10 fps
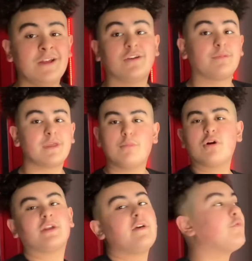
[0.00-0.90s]
I'm saying
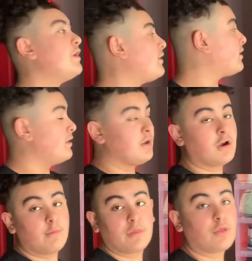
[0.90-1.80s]
more giveaways
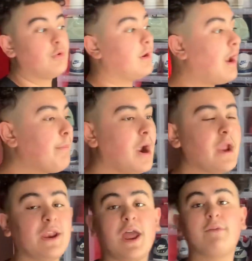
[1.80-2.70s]
coming soon, and I'm
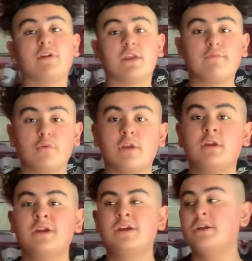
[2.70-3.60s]
probably gonna have a giveaway
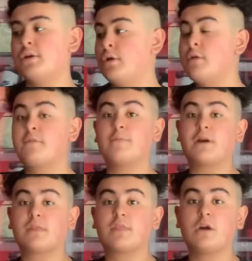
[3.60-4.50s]
for
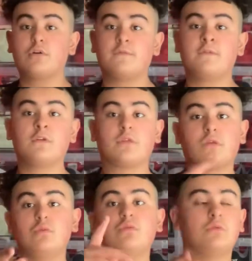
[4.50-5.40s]
myself
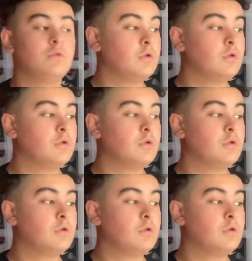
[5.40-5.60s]
soon.